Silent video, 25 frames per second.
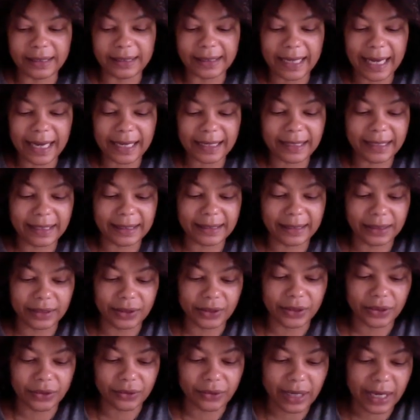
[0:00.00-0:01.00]
sadness and
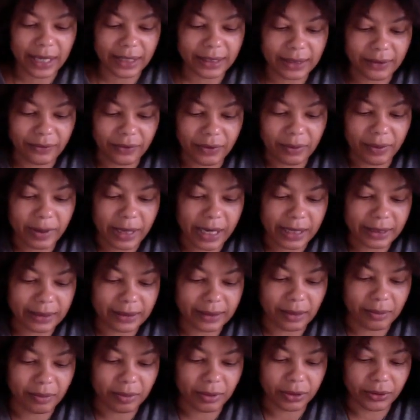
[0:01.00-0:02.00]
stress of the
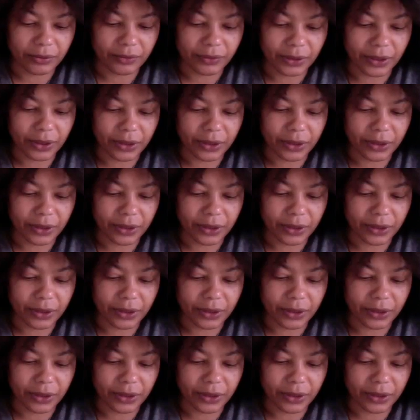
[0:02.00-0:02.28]
past couple of